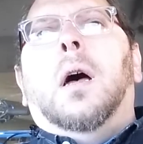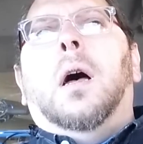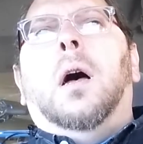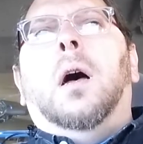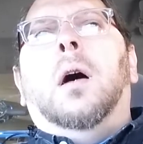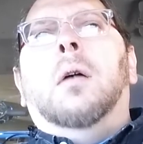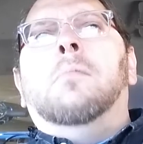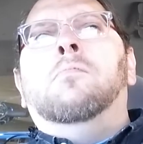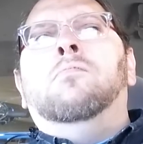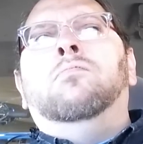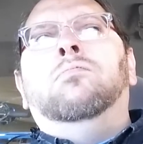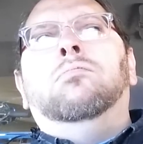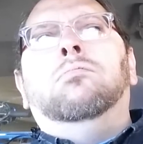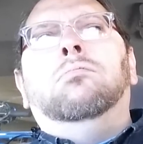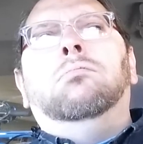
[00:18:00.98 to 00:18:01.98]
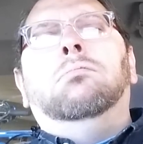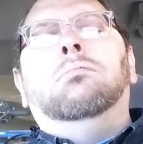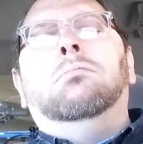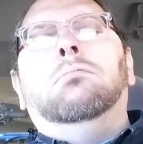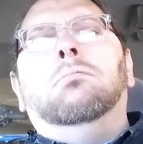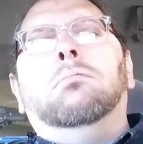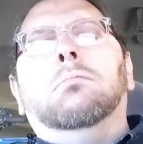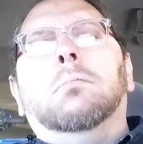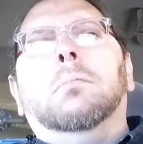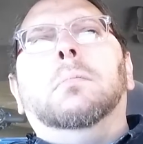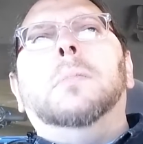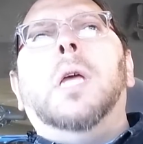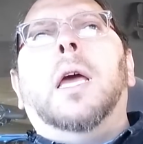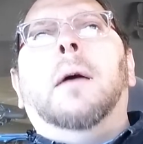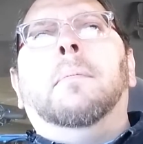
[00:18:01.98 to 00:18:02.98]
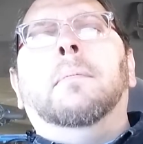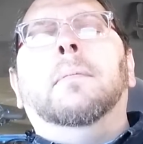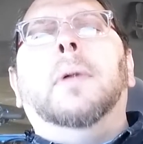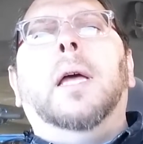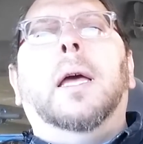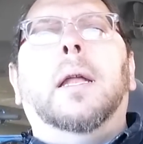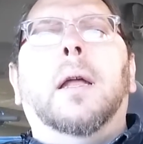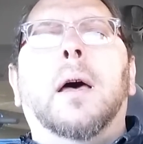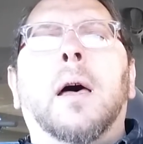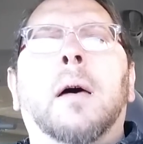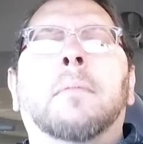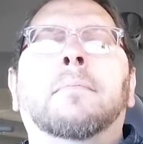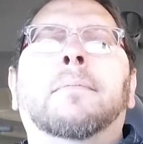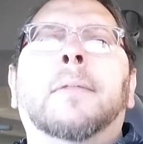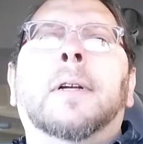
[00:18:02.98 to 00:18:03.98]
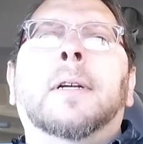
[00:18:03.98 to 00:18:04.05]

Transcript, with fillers: Um, yeah, and uh,